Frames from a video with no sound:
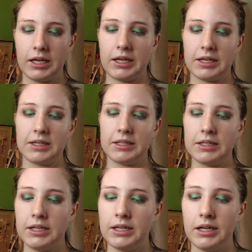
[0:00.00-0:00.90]

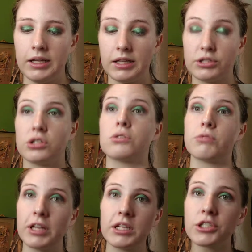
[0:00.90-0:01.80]
and unless you're
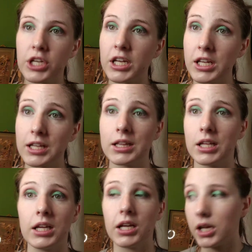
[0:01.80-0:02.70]
really shady and
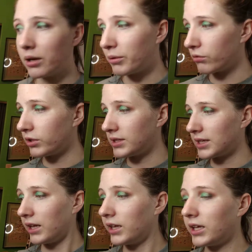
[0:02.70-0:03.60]
cleaning it up and
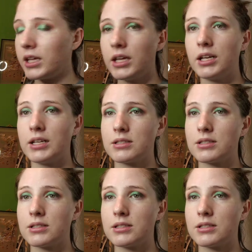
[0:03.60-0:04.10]
reselling it,